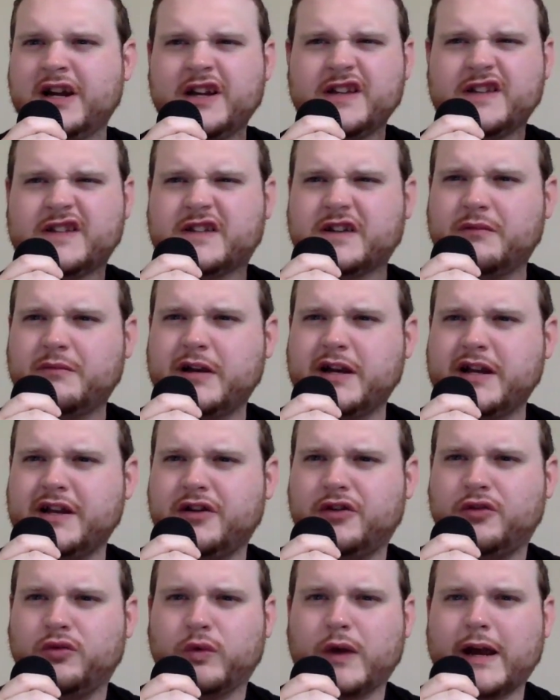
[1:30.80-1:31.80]
so many
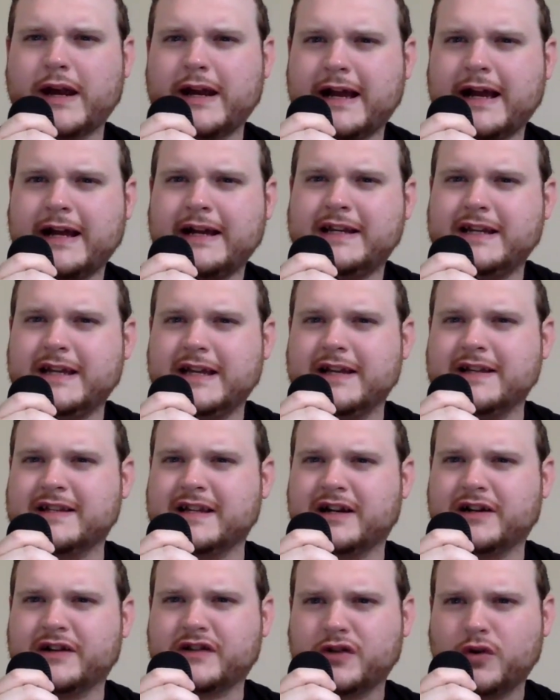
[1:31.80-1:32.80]
great ideas
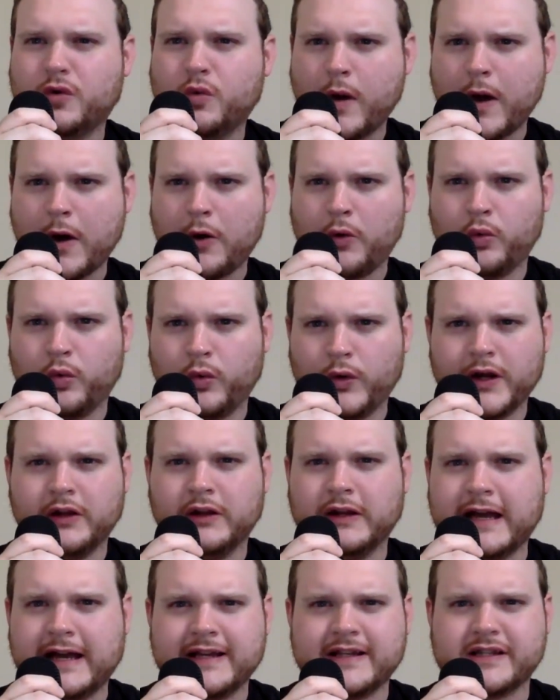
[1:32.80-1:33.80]
that are so well
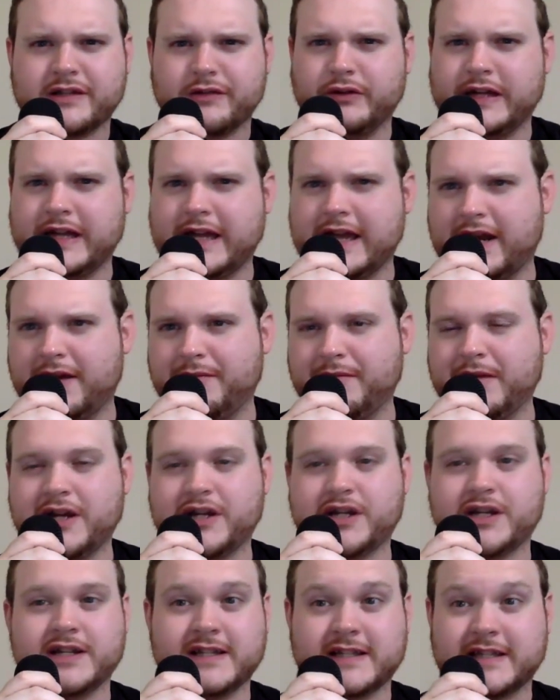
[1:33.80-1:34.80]
realized through the
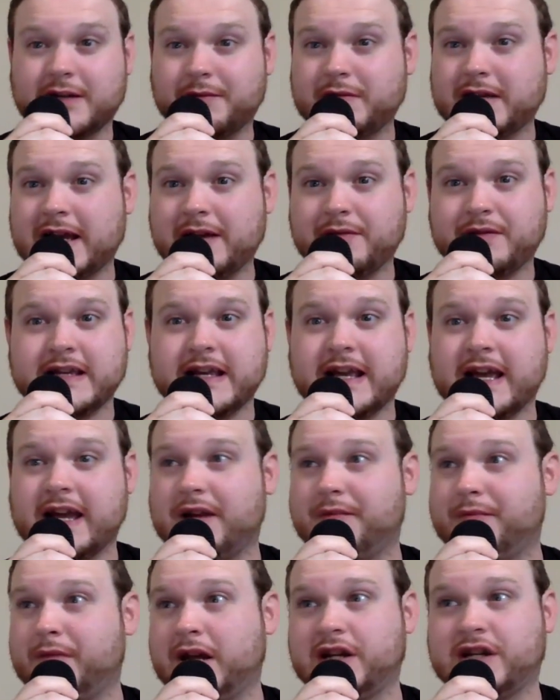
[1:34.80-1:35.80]
animation. Sometimes the
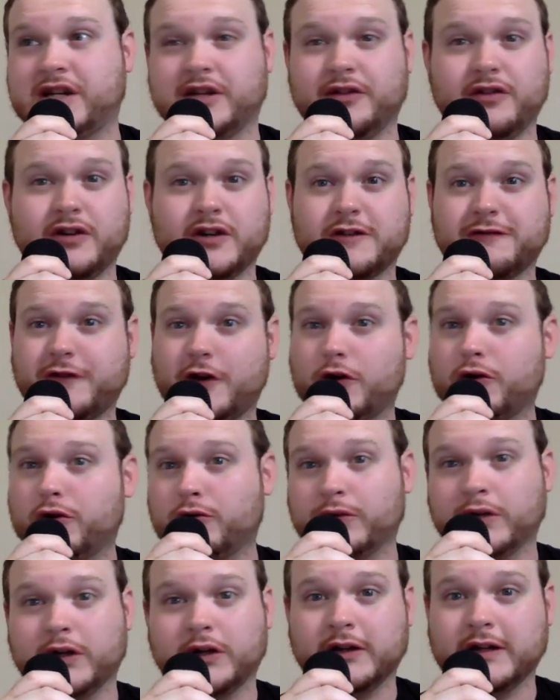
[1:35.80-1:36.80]
animation looks
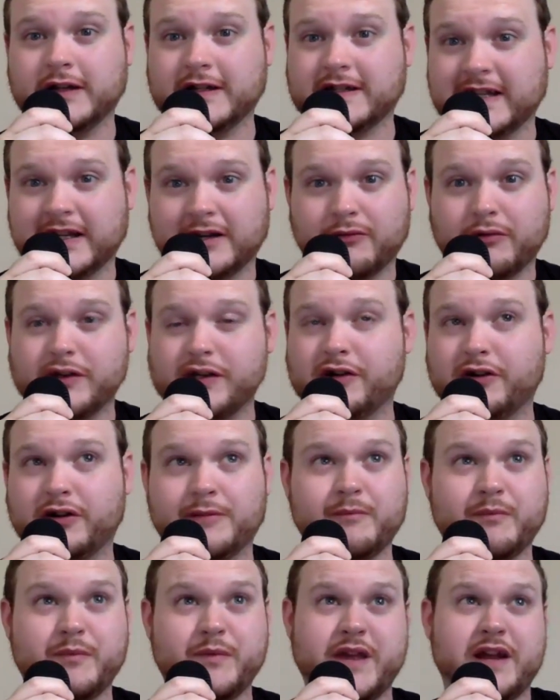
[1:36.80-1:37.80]
photorealistic. When
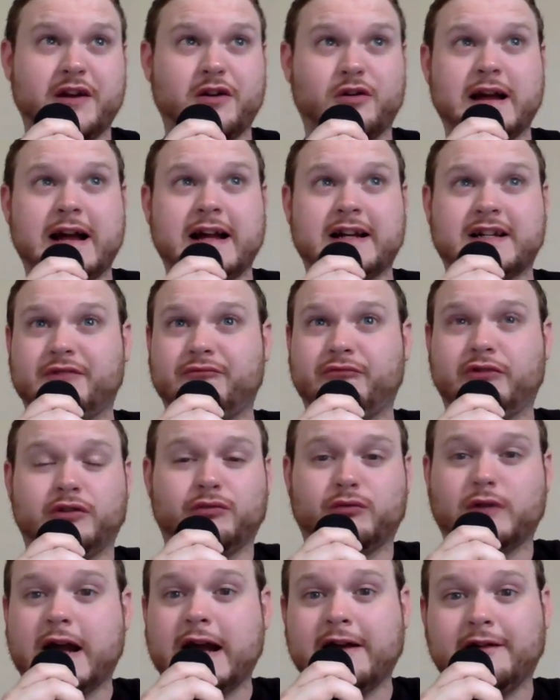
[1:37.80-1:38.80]
you're interacting with
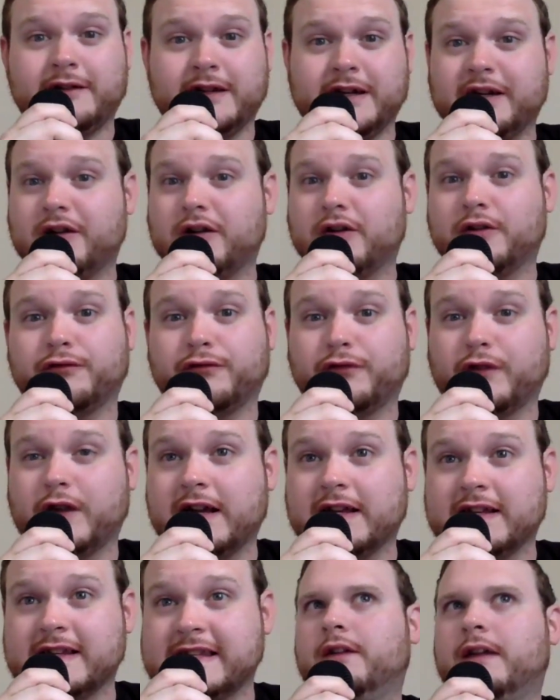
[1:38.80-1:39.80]
Riley and her
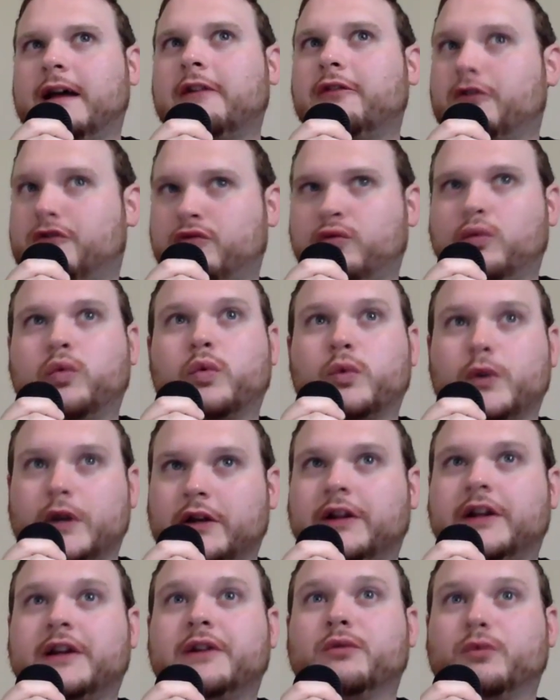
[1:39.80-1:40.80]
friends, that looks
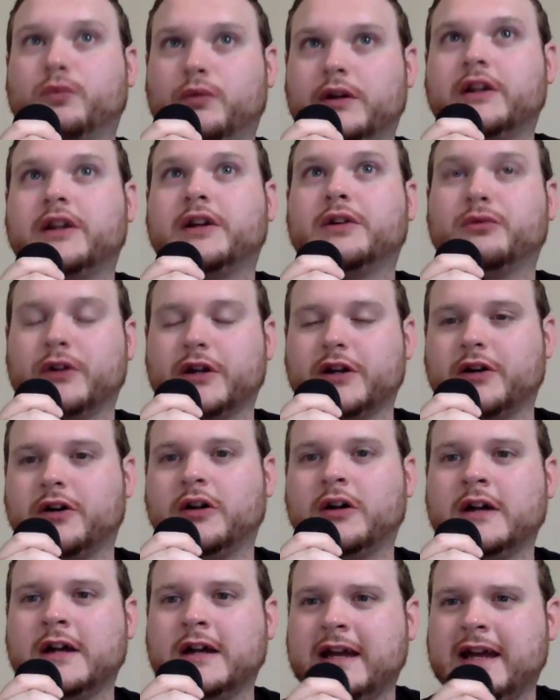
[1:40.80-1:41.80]
really, really real.
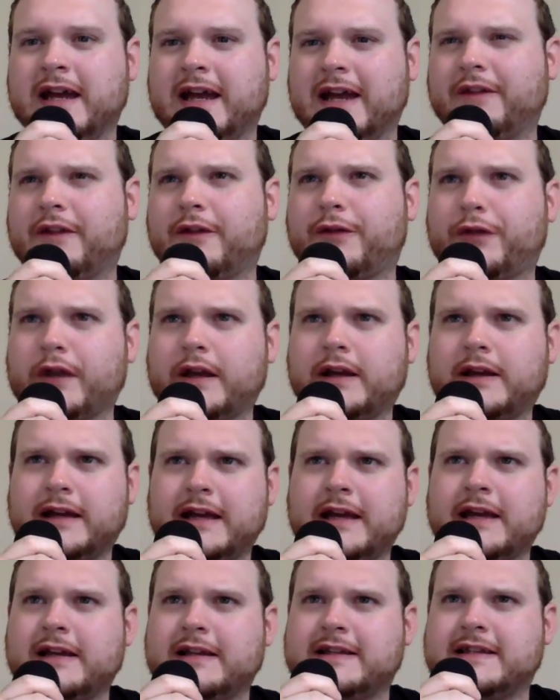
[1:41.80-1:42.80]
And the thing
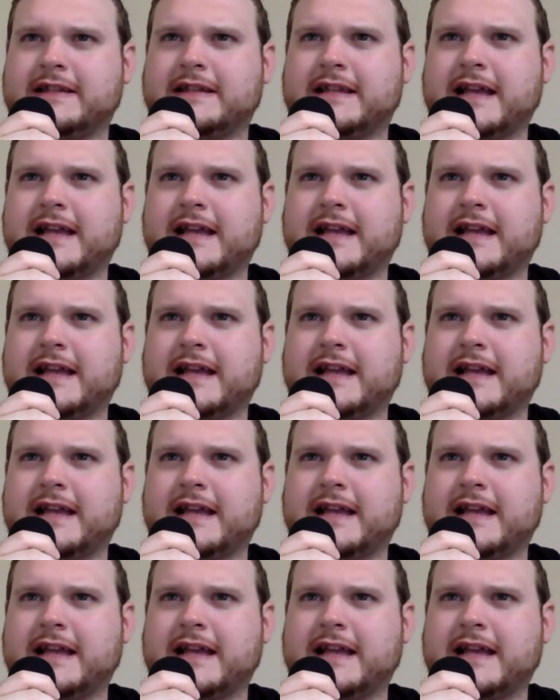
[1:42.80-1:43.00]
is